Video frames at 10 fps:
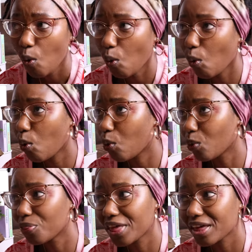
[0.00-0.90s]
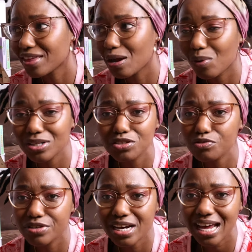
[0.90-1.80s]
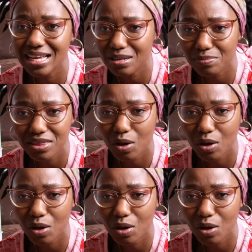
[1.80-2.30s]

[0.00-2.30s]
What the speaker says: or they want to realize something.